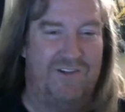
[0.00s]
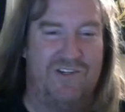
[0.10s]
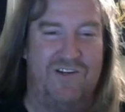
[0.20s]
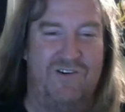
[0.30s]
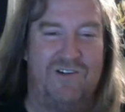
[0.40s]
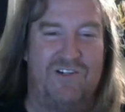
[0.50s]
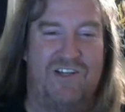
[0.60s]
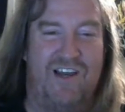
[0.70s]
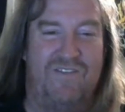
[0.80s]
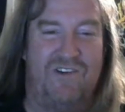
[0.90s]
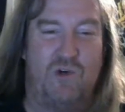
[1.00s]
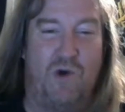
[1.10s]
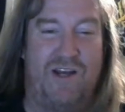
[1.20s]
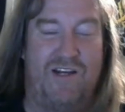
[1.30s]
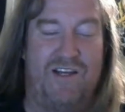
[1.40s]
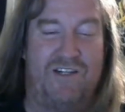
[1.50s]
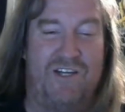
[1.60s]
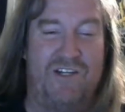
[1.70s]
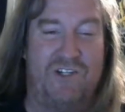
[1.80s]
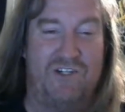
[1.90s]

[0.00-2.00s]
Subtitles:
a sudden you're just kind of attracting attention